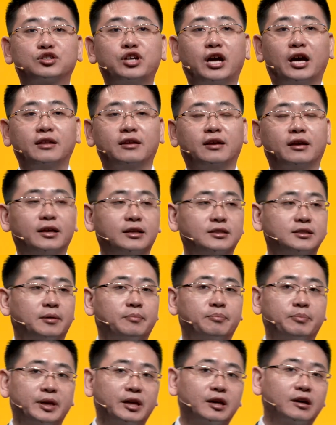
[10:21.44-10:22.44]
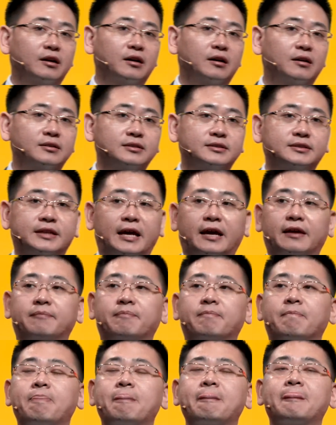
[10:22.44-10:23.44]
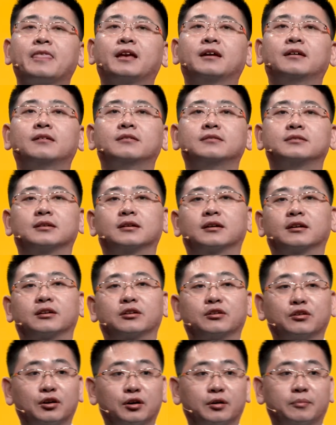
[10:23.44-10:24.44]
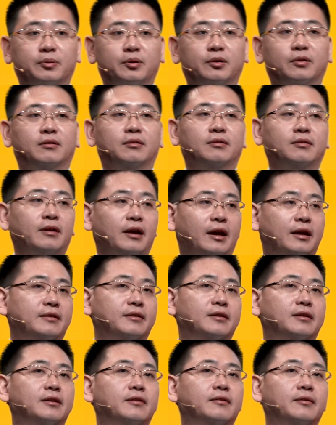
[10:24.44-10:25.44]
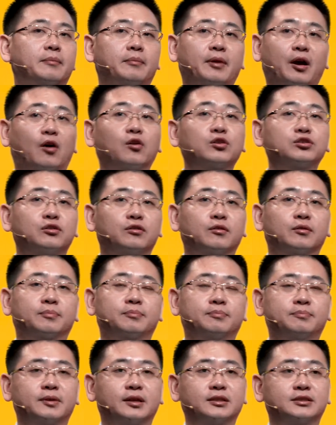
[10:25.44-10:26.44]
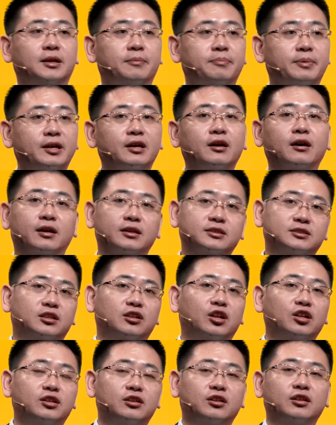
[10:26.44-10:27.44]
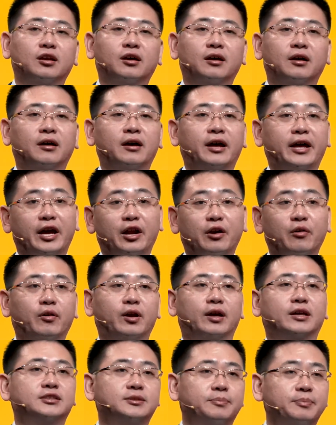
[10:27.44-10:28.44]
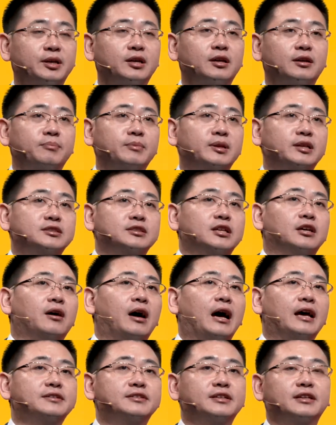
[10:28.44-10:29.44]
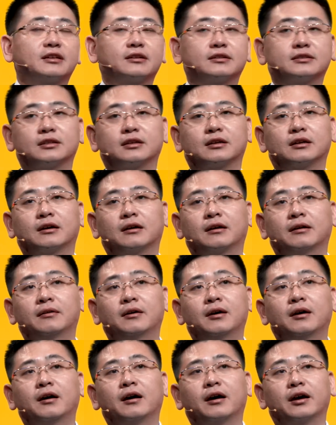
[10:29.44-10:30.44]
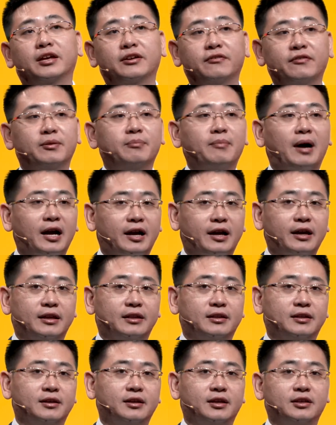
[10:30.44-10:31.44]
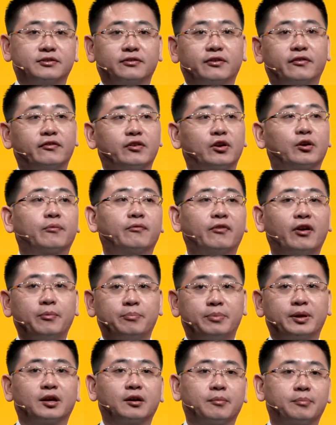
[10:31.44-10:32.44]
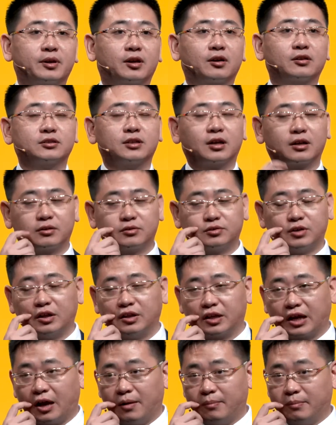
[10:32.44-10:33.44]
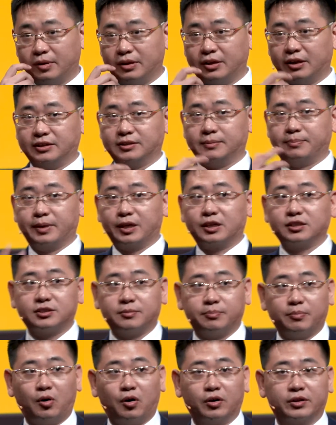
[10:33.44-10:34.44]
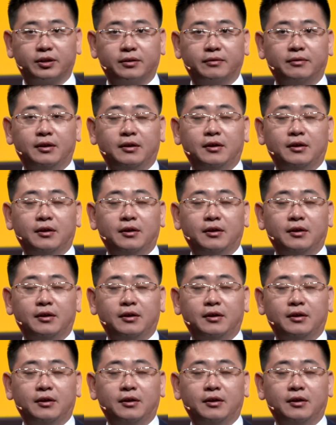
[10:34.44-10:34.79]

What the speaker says: China is bigger than Europe, and also is bigger, is not the area, it's bigger means I think the EV market is very big, because the China government is a big support.